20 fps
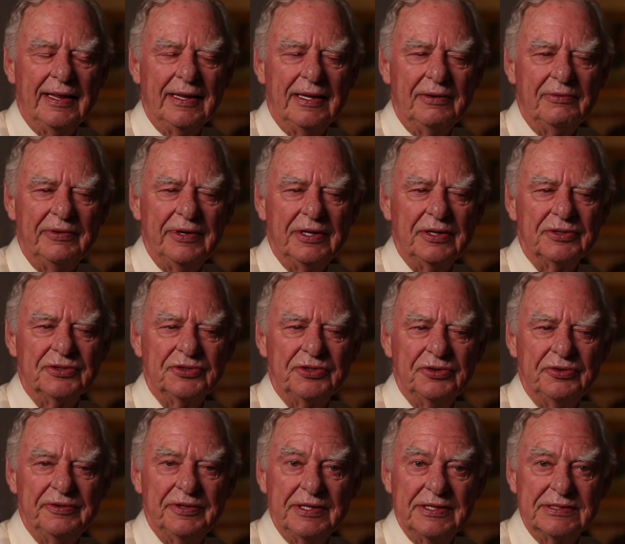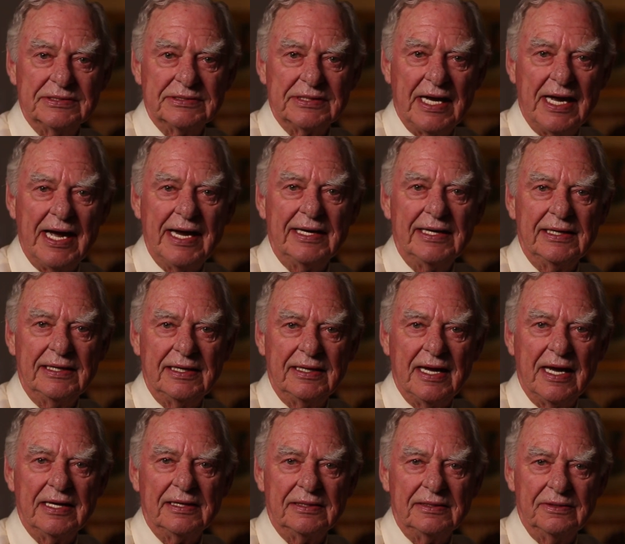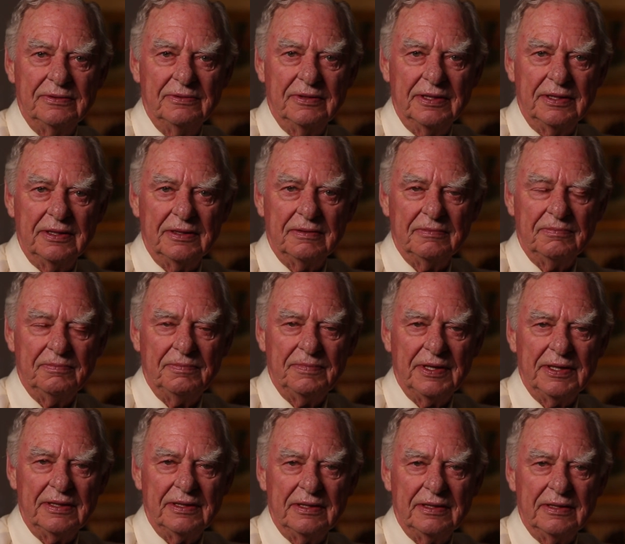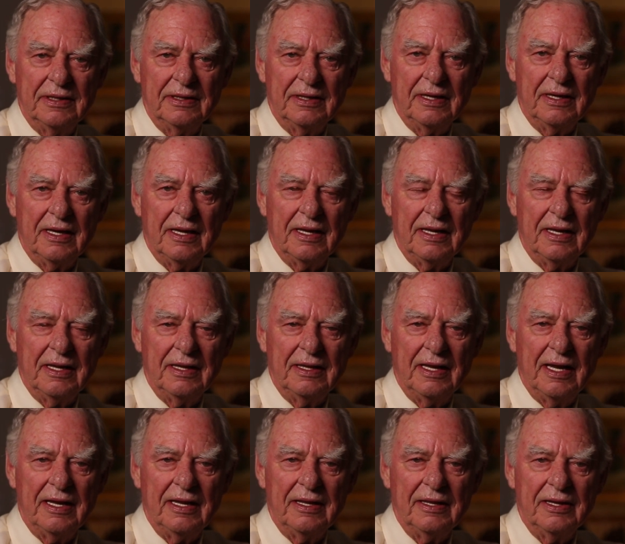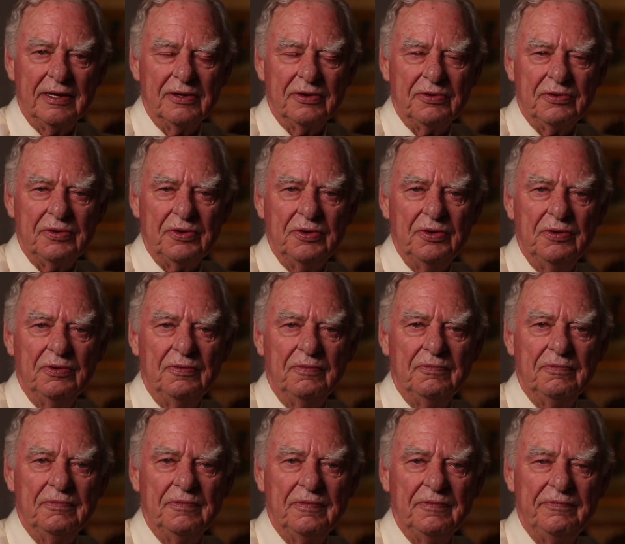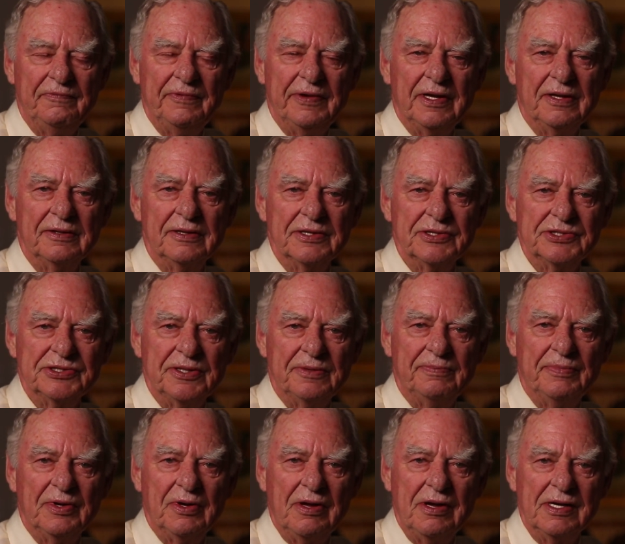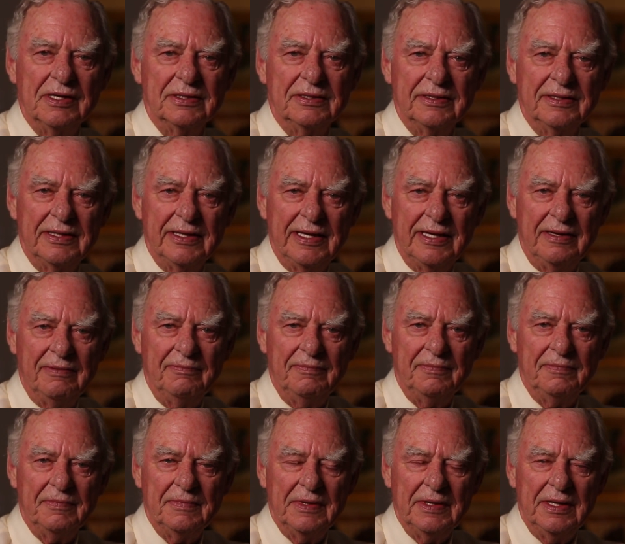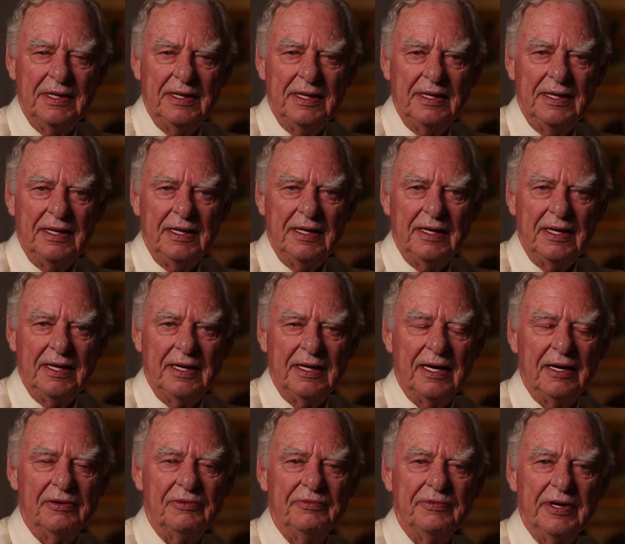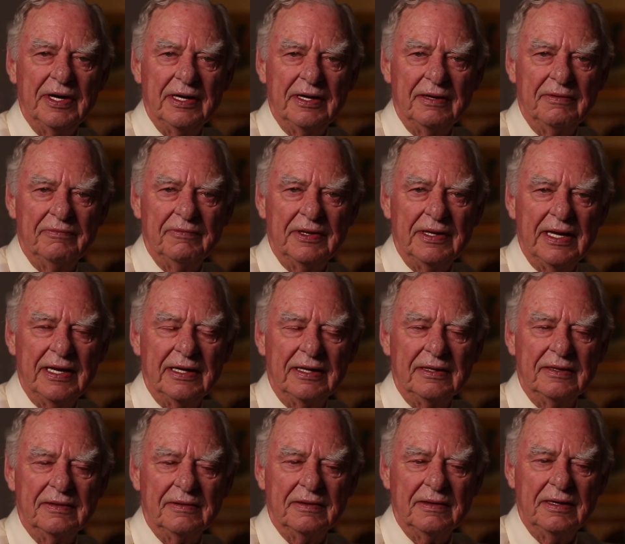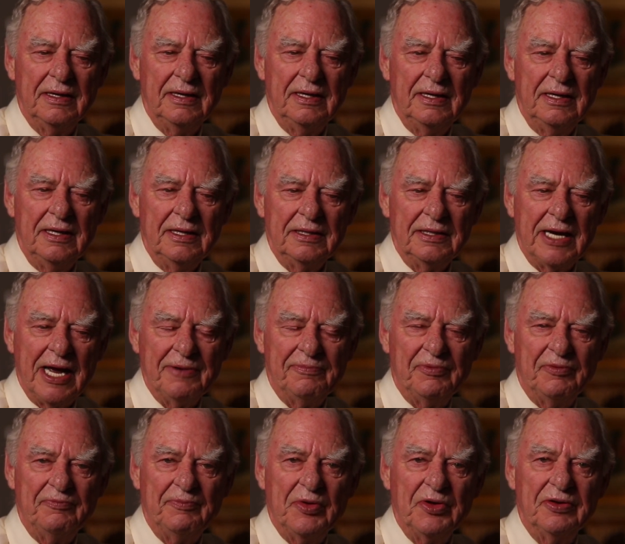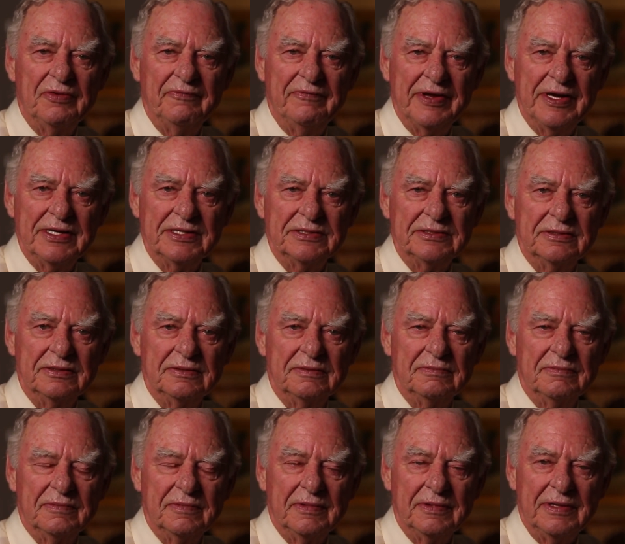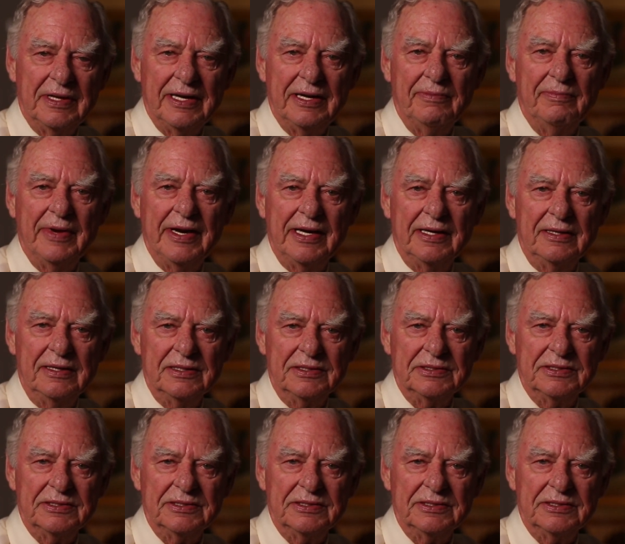the real truth is I did not do it, but the crew felt the ship belonged to them. And I really, with that type of motivation, they made the